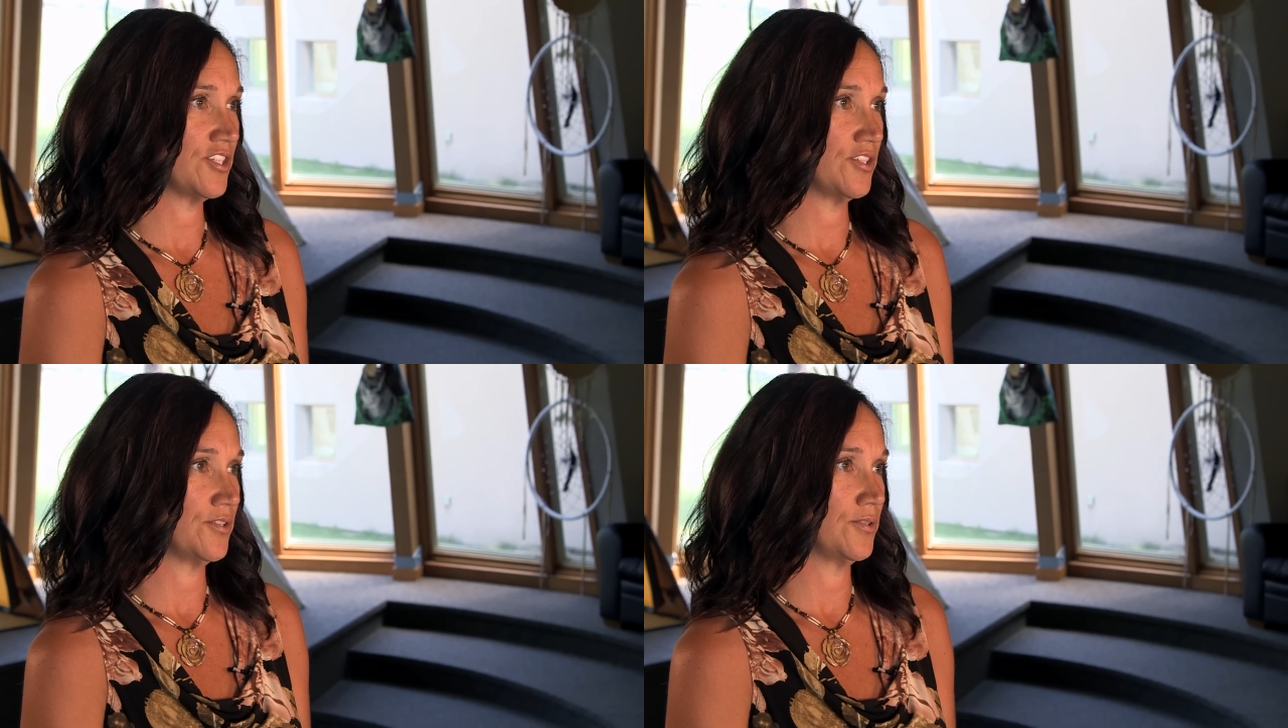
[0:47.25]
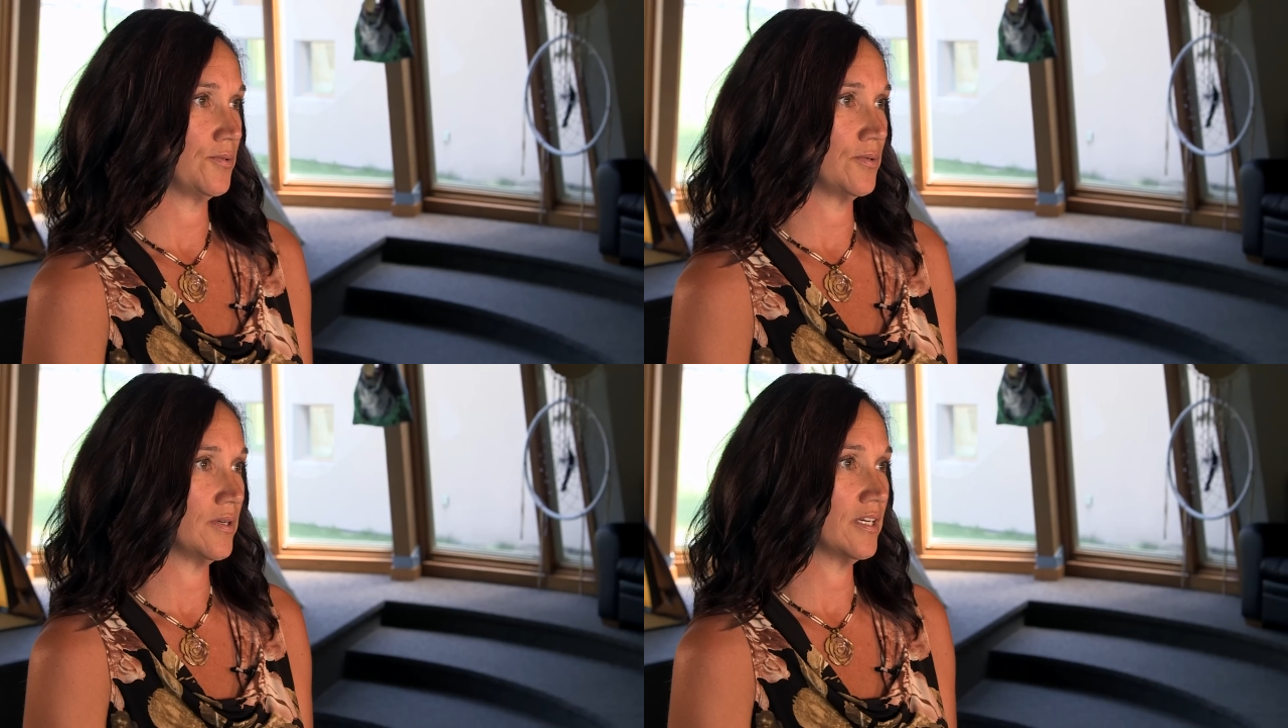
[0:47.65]

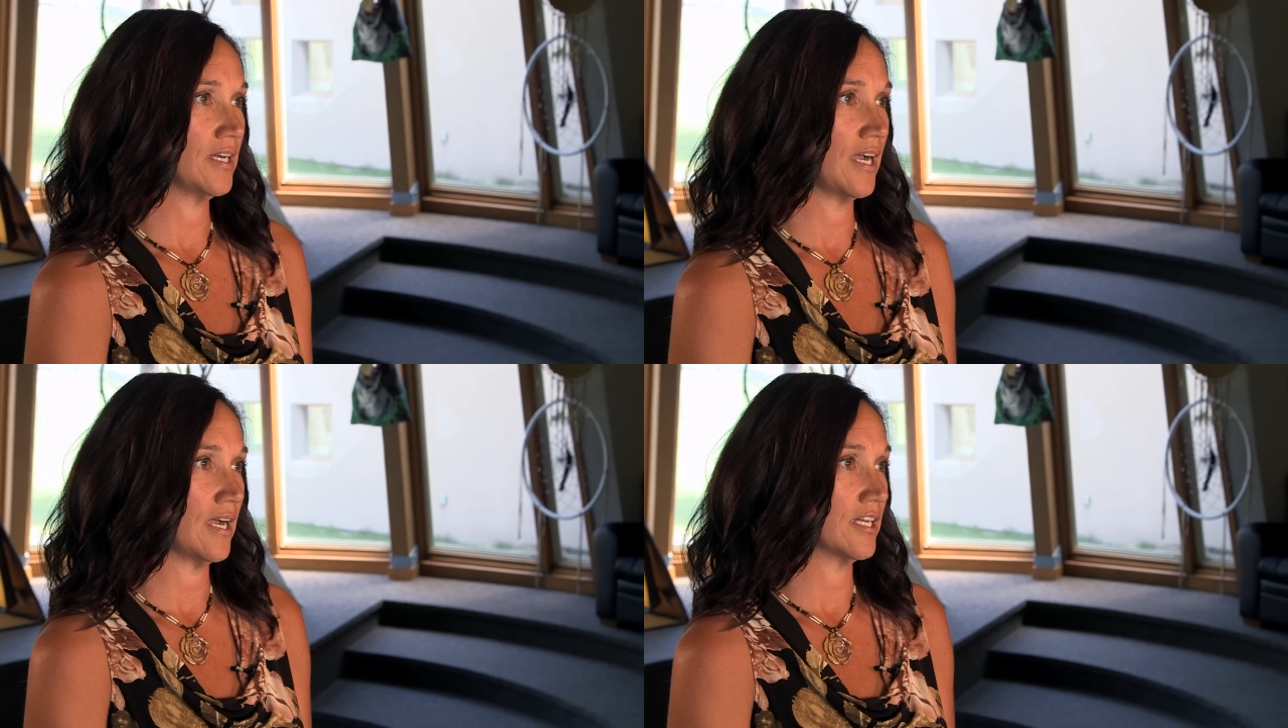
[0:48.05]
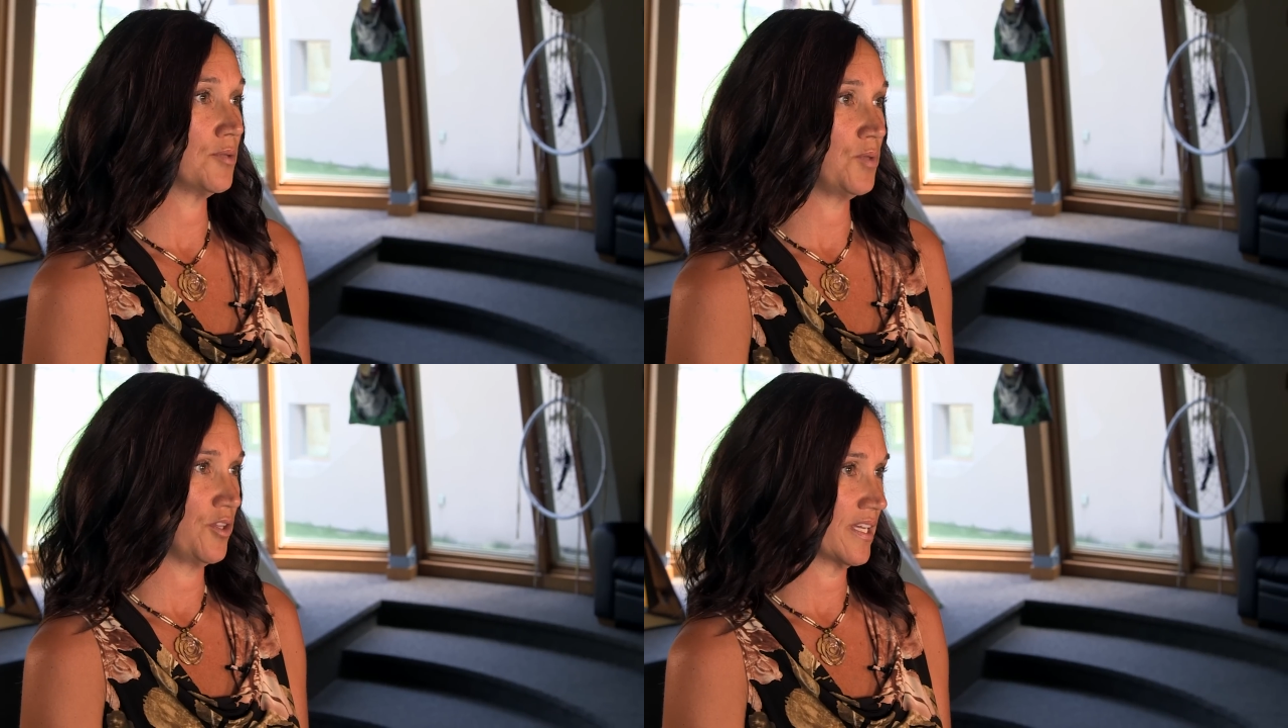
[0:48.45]
to
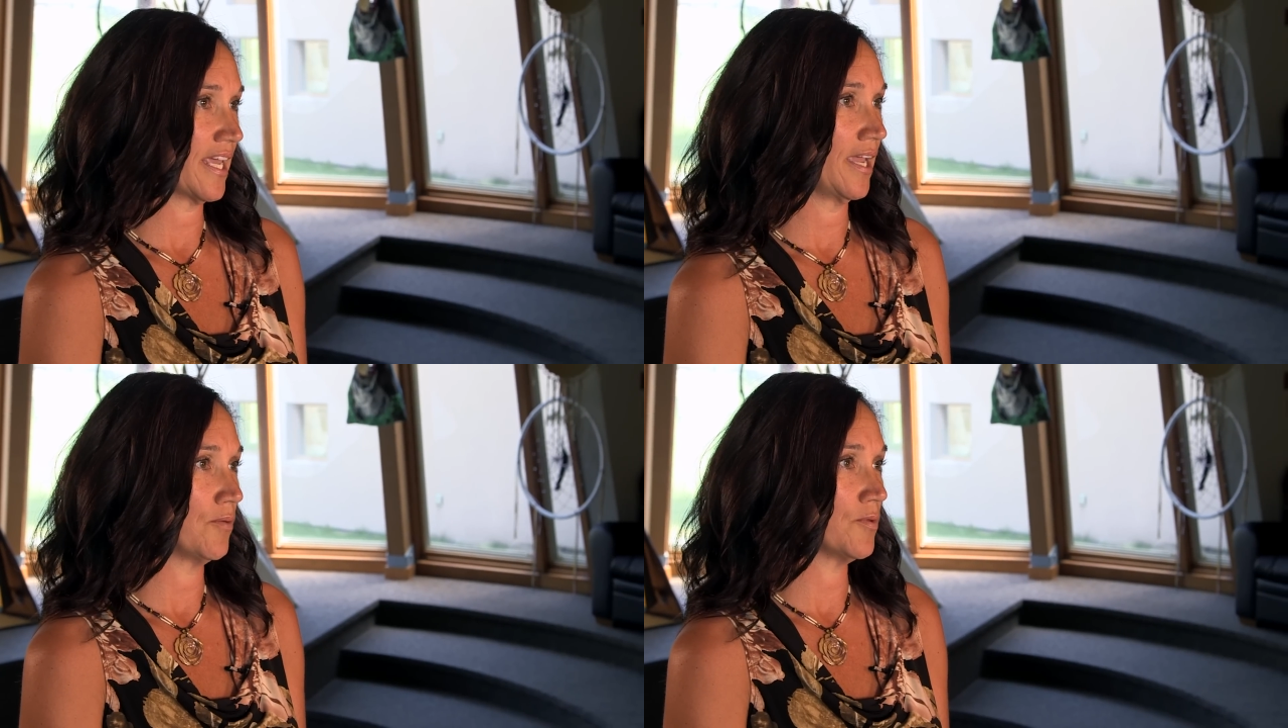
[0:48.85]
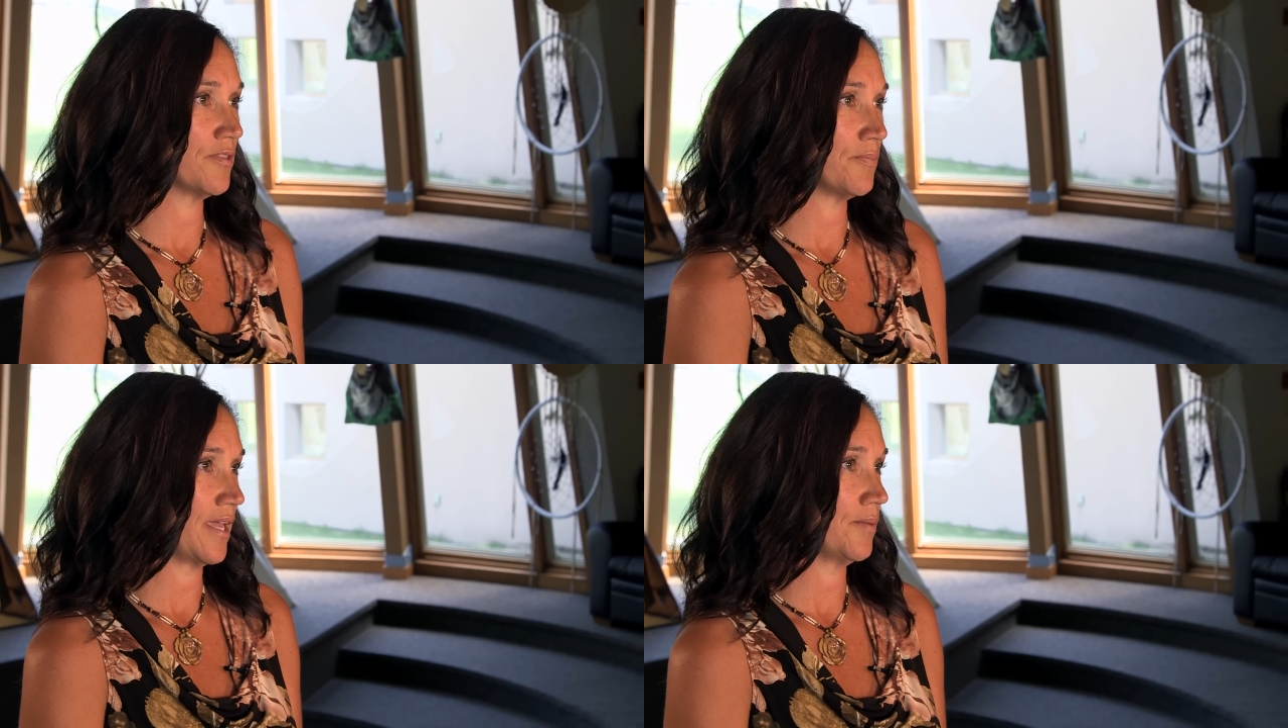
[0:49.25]
communicate
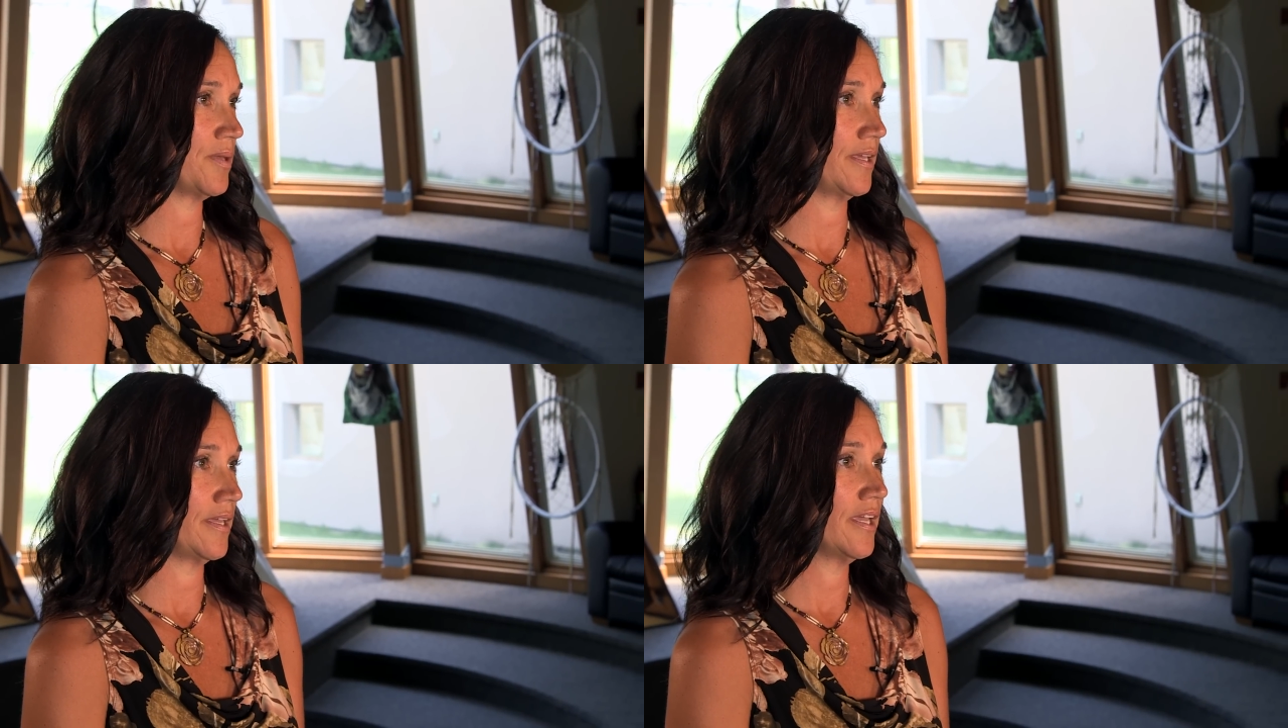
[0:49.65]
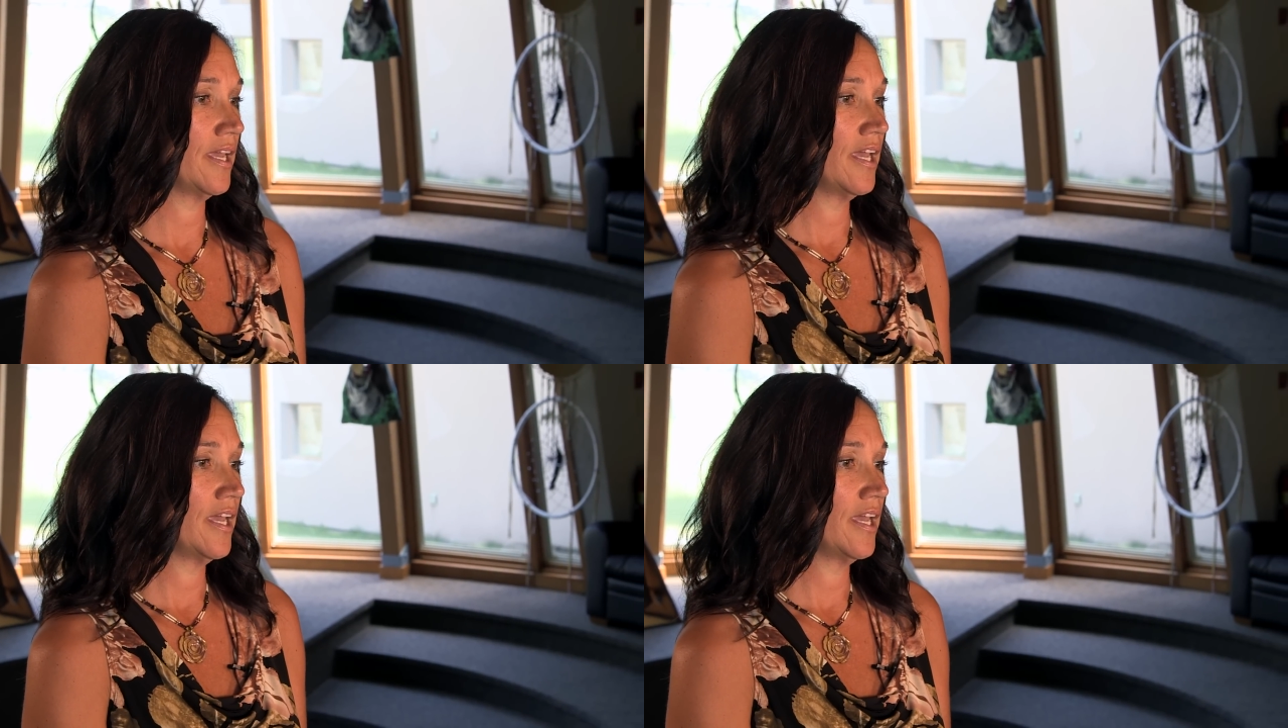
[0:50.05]
with baby,